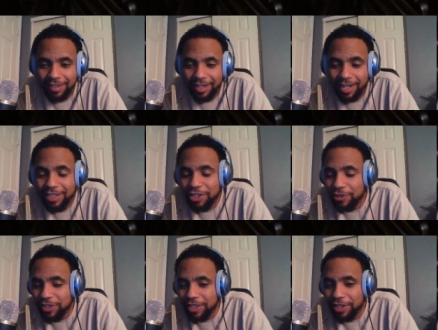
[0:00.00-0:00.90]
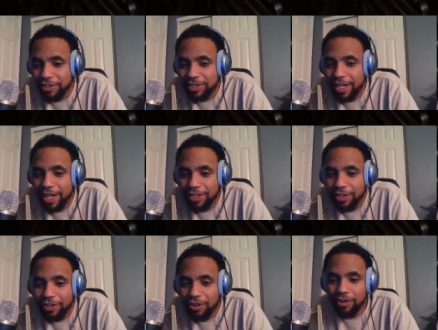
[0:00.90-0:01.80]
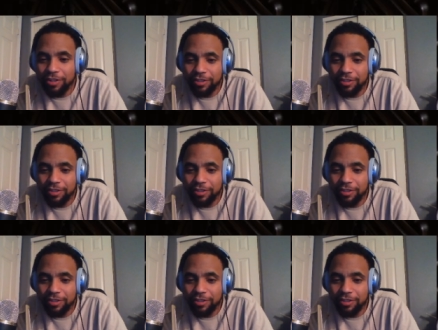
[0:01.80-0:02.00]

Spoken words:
He's just gonna sit there and stand in the dark.